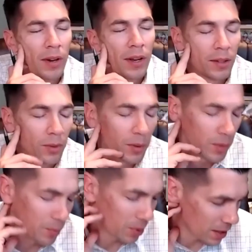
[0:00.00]
think
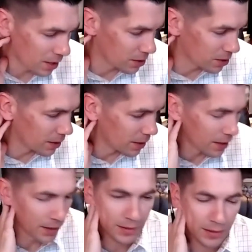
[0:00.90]
we plan on doing
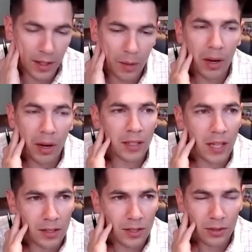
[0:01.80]
a
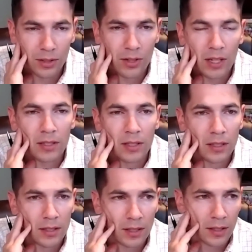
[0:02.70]
podcast to address
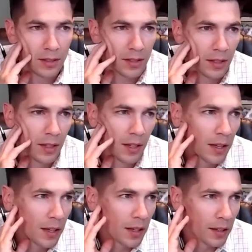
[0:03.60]
this. Is
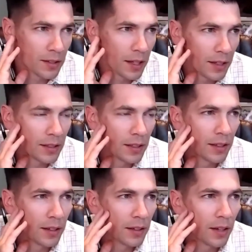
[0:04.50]
this
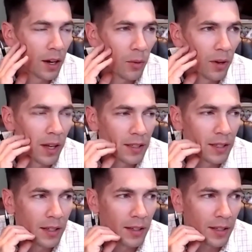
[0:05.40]
idea, one
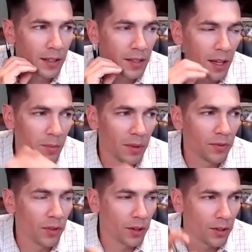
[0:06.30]
idea that's kind of been
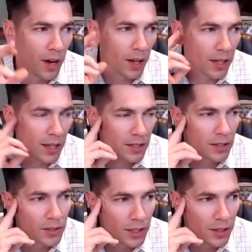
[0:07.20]
floated around the last
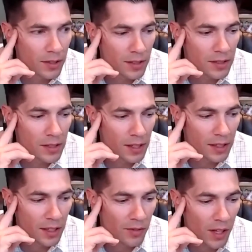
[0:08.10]
several years is this
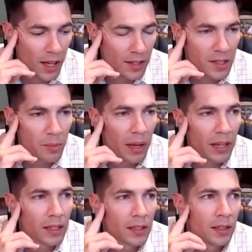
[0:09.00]
idea of velocity
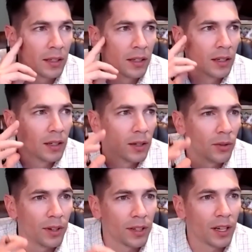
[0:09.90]
banking,
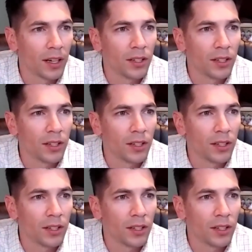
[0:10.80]
where you're kind of